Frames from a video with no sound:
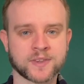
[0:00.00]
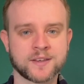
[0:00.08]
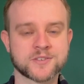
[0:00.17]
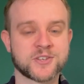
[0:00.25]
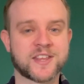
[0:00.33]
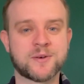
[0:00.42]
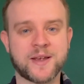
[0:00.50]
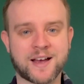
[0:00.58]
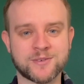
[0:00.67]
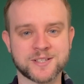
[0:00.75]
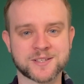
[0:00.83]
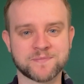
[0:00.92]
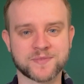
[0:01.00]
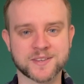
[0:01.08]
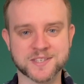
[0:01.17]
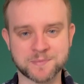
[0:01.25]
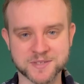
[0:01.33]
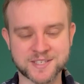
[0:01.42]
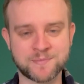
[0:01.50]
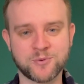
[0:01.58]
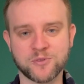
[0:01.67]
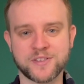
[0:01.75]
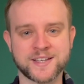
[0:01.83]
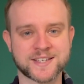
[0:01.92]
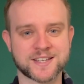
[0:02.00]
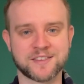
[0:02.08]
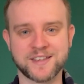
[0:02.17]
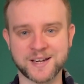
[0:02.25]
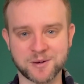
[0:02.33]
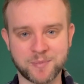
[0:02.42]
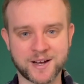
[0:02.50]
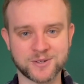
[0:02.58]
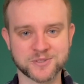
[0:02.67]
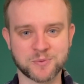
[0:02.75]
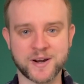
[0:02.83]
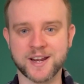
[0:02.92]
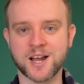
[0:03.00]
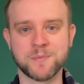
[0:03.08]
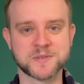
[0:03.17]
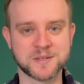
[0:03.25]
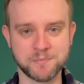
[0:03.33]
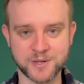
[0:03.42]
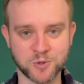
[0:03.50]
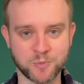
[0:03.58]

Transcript: So there we have it. Some simple things to think about when it comes to meal